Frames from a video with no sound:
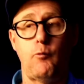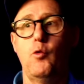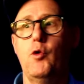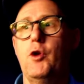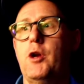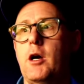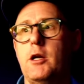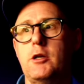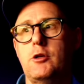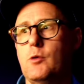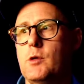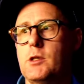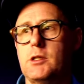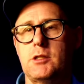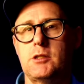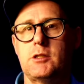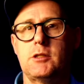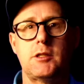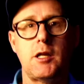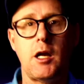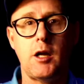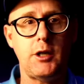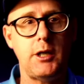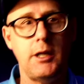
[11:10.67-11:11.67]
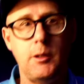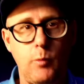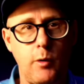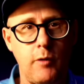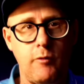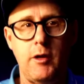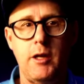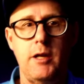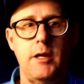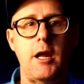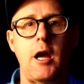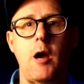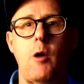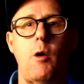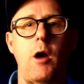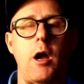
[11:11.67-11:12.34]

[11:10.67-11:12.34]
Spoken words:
Would I do a study with it? No,